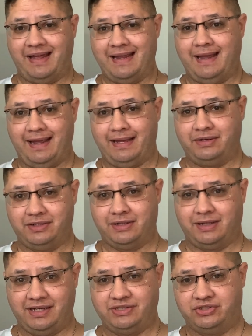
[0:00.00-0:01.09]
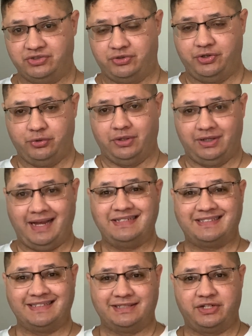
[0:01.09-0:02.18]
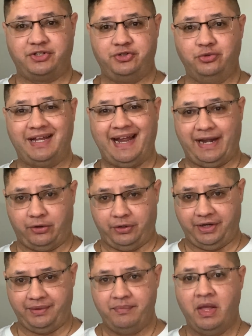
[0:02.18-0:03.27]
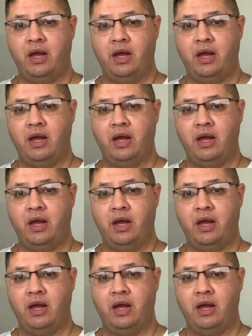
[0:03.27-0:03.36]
a handgun license or you are licensed to carry